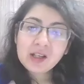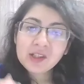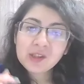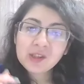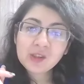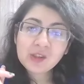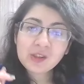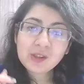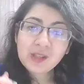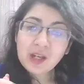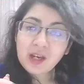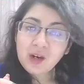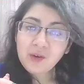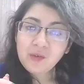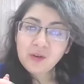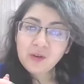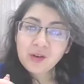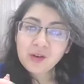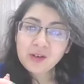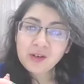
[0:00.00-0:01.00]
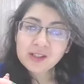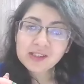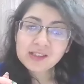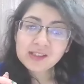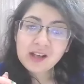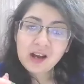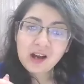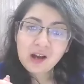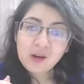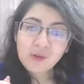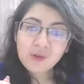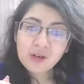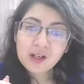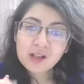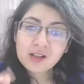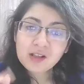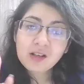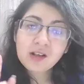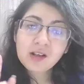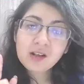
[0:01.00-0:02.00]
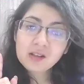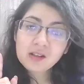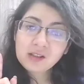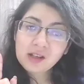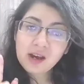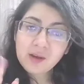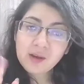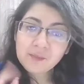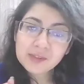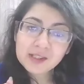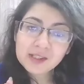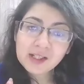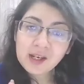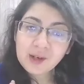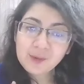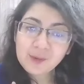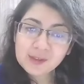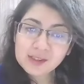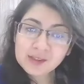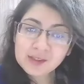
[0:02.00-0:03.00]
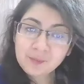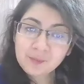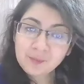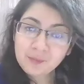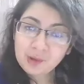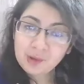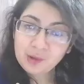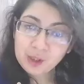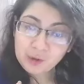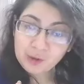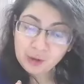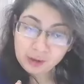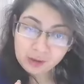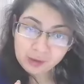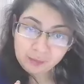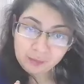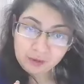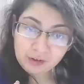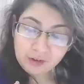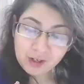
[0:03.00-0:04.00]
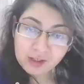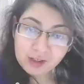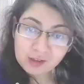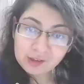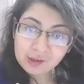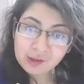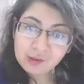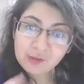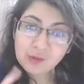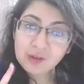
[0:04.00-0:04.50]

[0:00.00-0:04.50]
So today we are going to start with the MCQs. You heard me right.